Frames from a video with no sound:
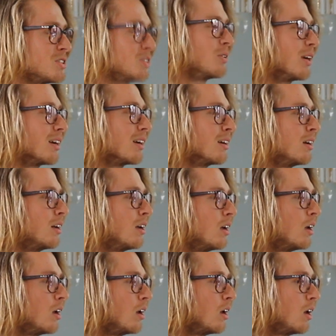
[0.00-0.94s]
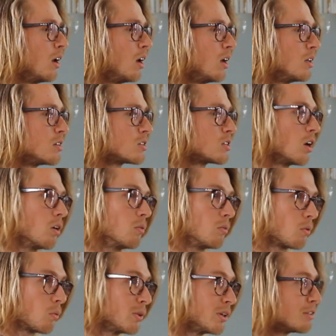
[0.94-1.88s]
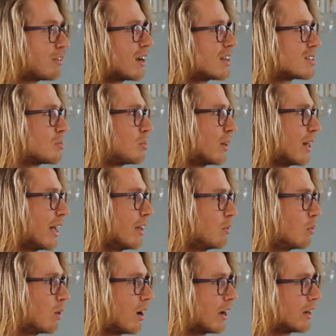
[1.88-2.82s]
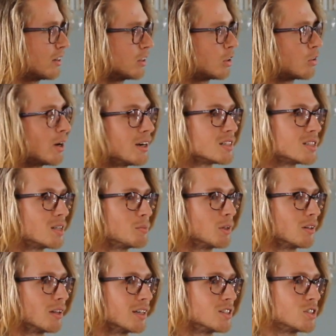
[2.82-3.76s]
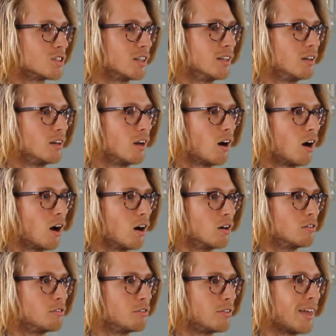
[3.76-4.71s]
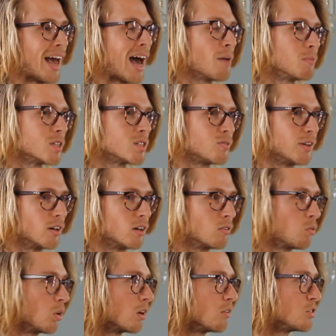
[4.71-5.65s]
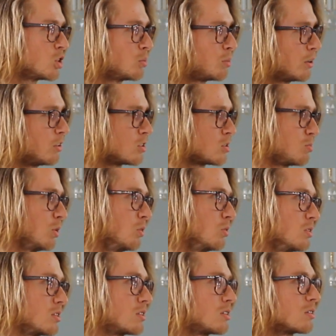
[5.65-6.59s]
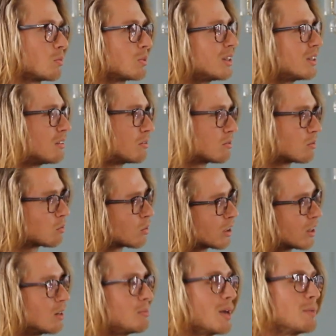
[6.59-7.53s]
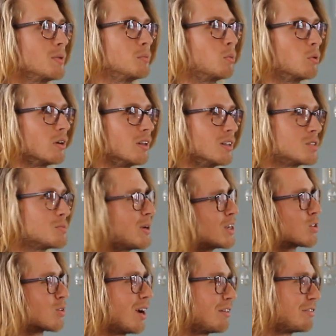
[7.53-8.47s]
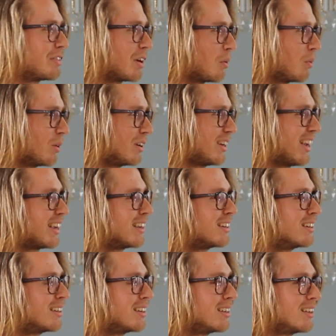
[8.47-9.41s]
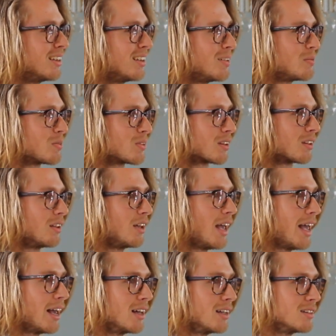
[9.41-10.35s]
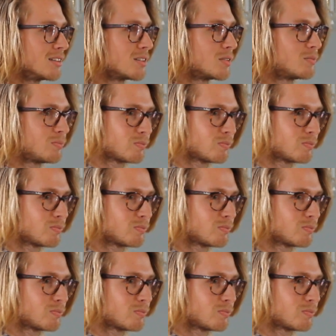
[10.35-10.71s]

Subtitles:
doing. So we devised a plan where I could create a simulation of the atmosphere of Jupiter's moons. We're going to maybe put a spacecraft there one day. And